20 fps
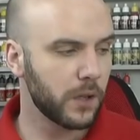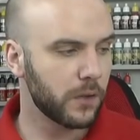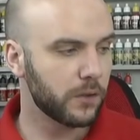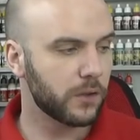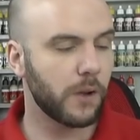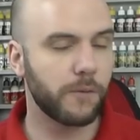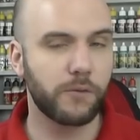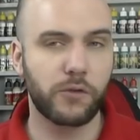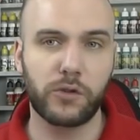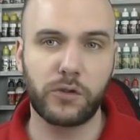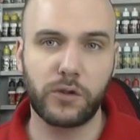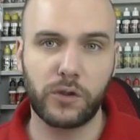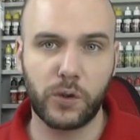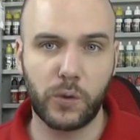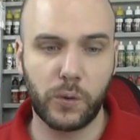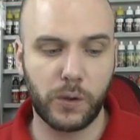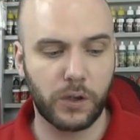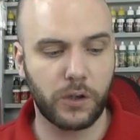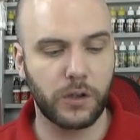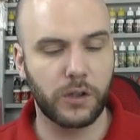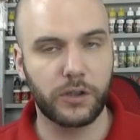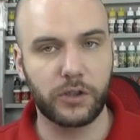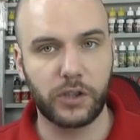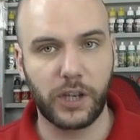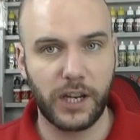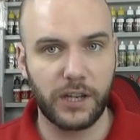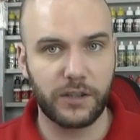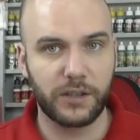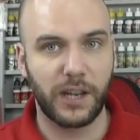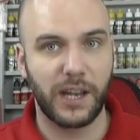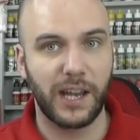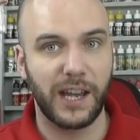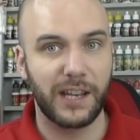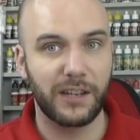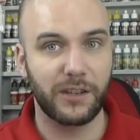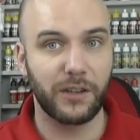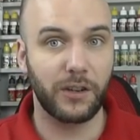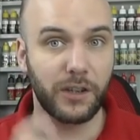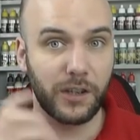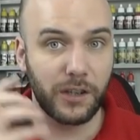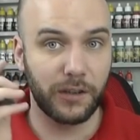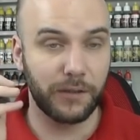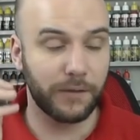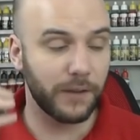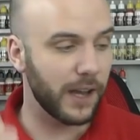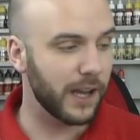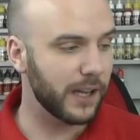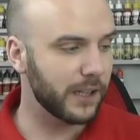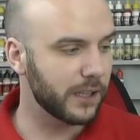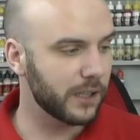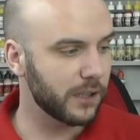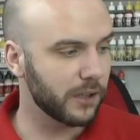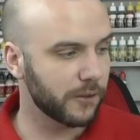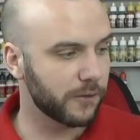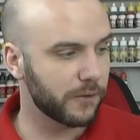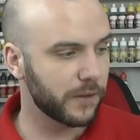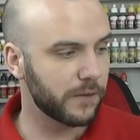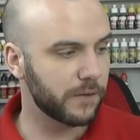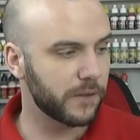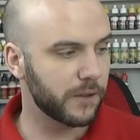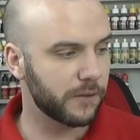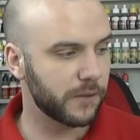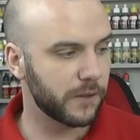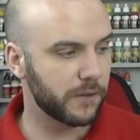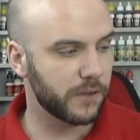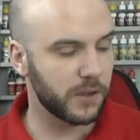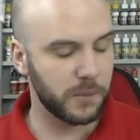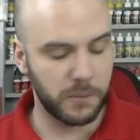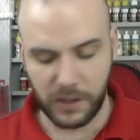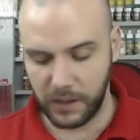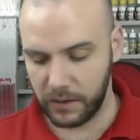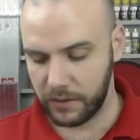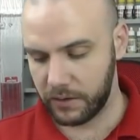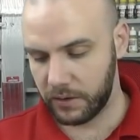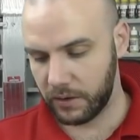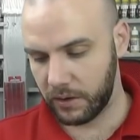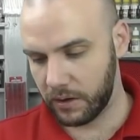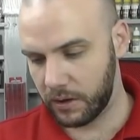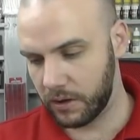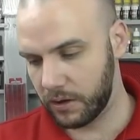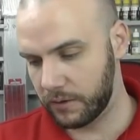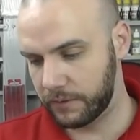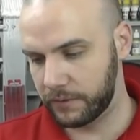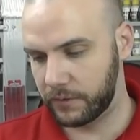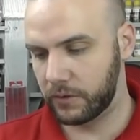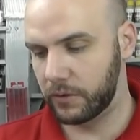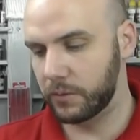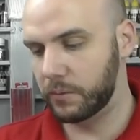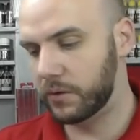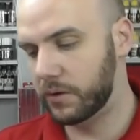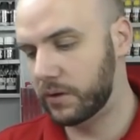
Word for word: so I've just done a quick colour change and I have added a 50-50 mix of some